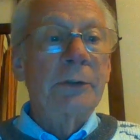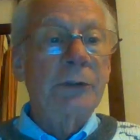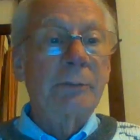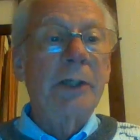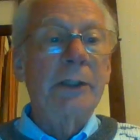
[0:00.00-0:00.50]

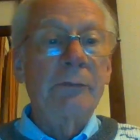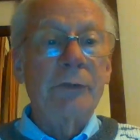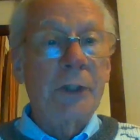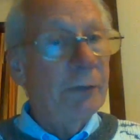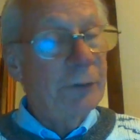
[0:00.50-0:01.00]
so my
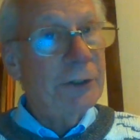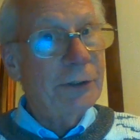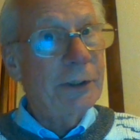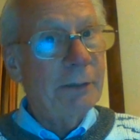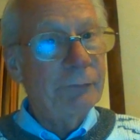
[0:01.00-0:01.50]
overdraft
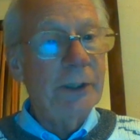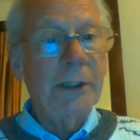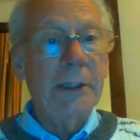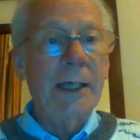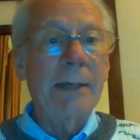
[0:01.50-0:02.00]
is half
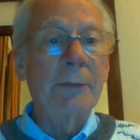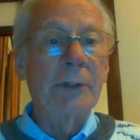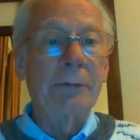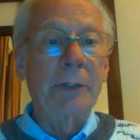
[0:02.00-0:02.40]
taking a hammering